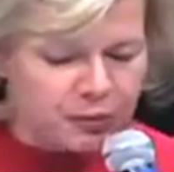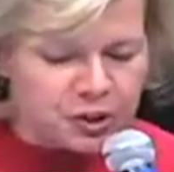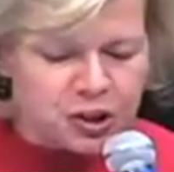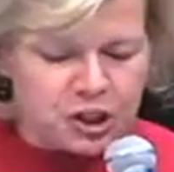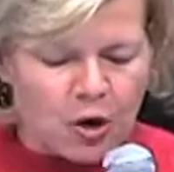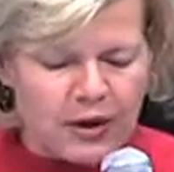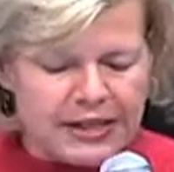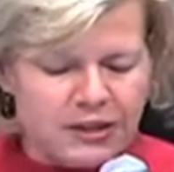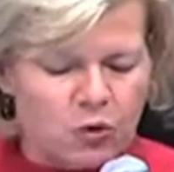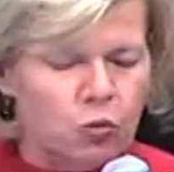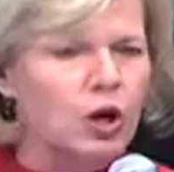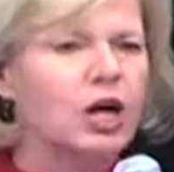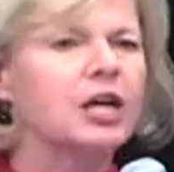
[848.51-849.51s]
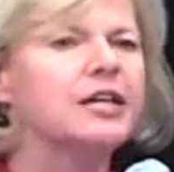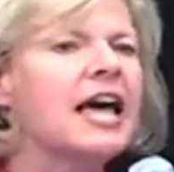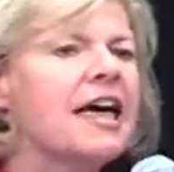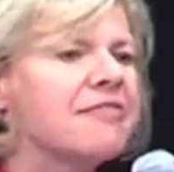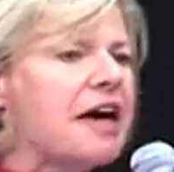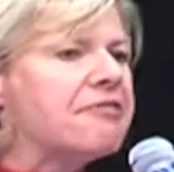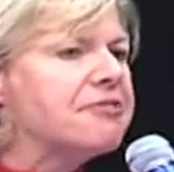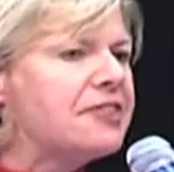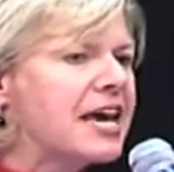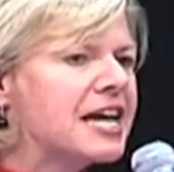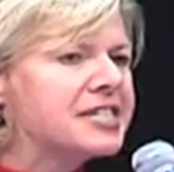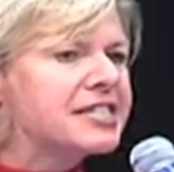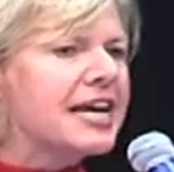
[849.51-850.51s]
we're showing the world that
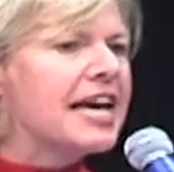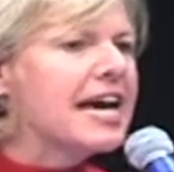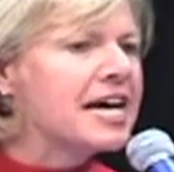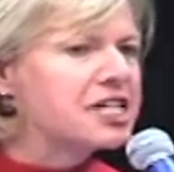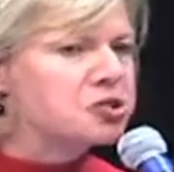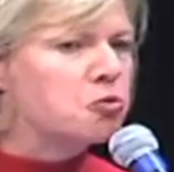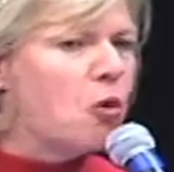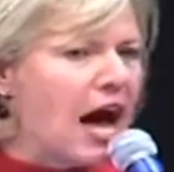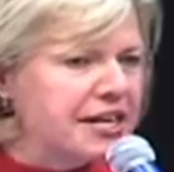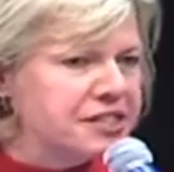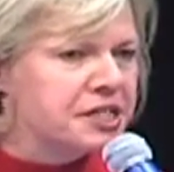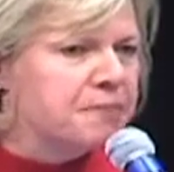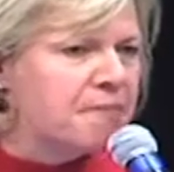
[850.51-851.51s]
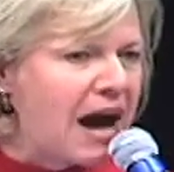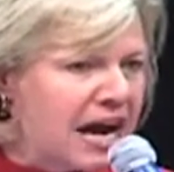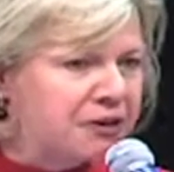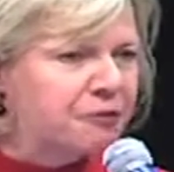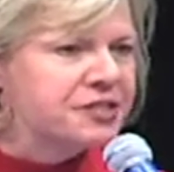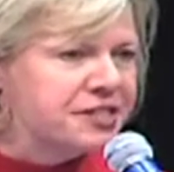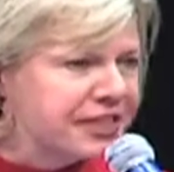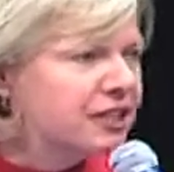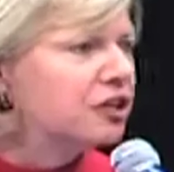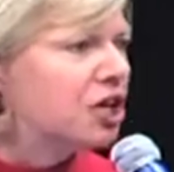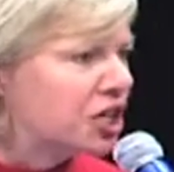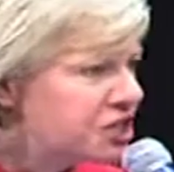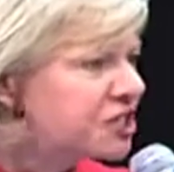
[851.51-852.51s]
this is what democracy
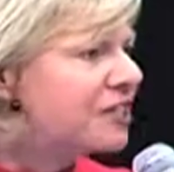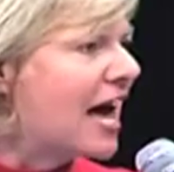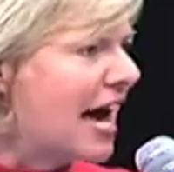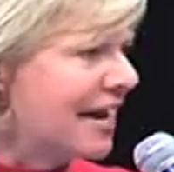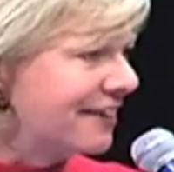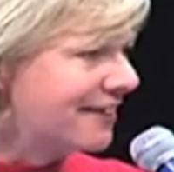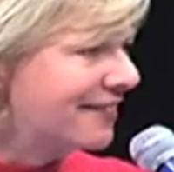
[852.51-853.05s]
looks like."